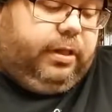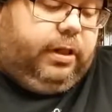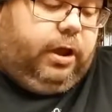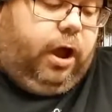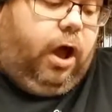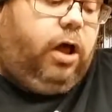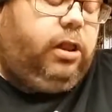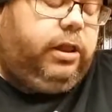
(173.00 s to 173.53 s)

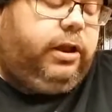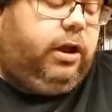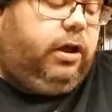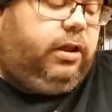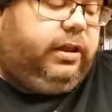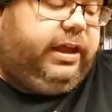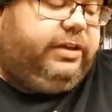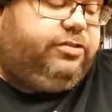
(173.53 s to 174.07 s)
in all,
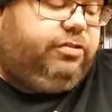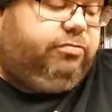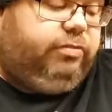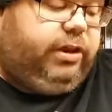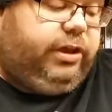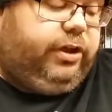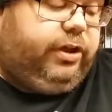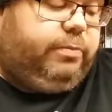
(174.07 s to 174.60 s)
it's a really
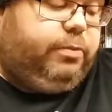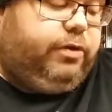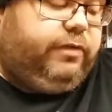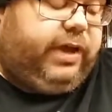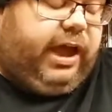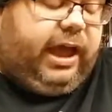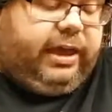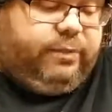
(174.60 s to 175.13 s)
good movie.
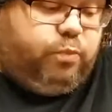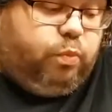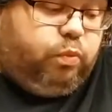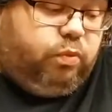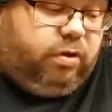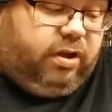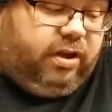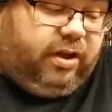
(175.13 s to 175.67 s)
I
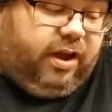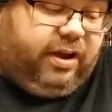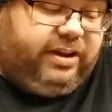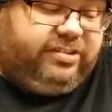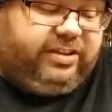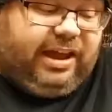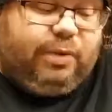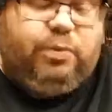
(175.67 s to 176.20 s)

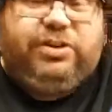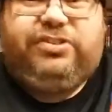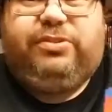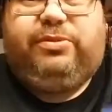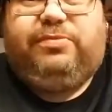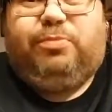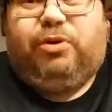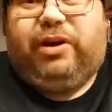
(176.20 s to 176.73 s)
wish there was
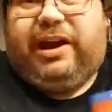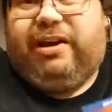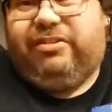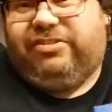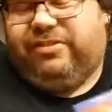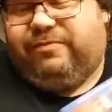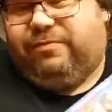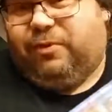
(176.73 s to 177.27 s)
more
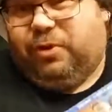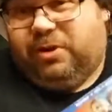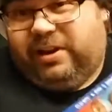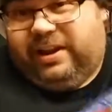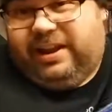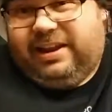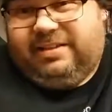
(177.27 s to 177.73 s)
Harrison Ford in it.